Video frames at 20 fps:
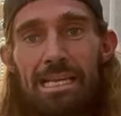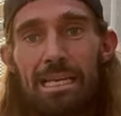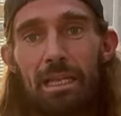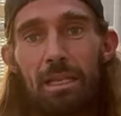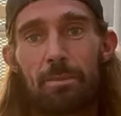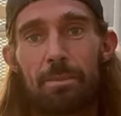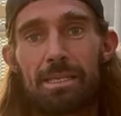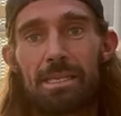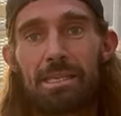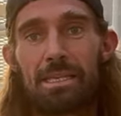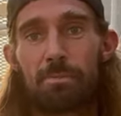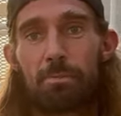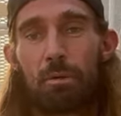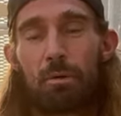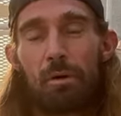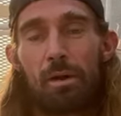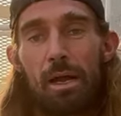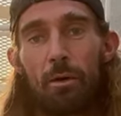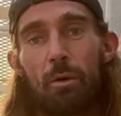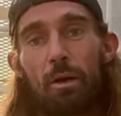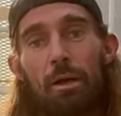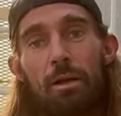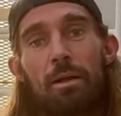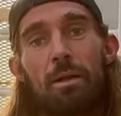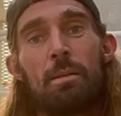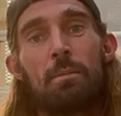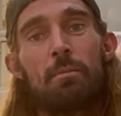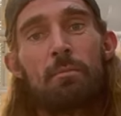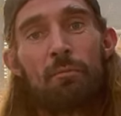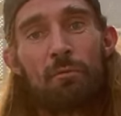kilometers per hour
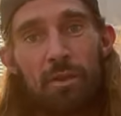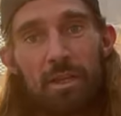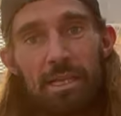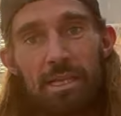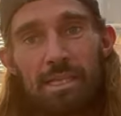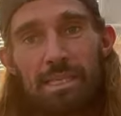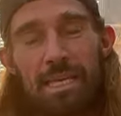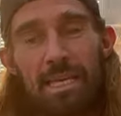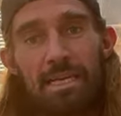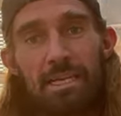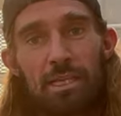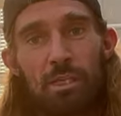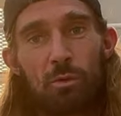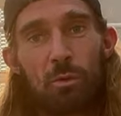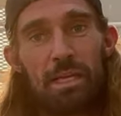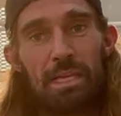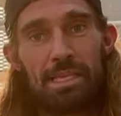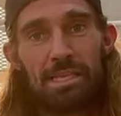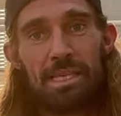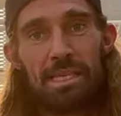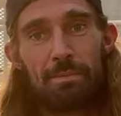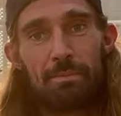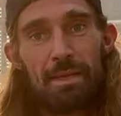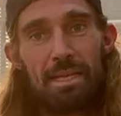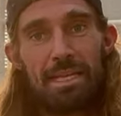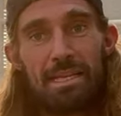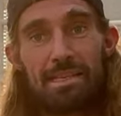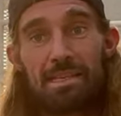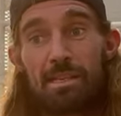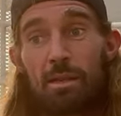for the entire 26
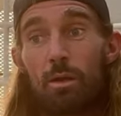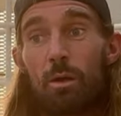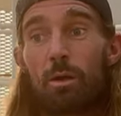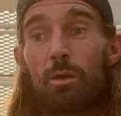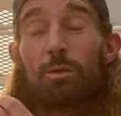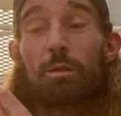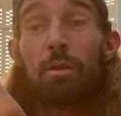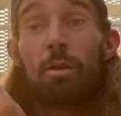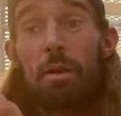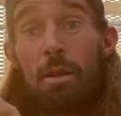minutes on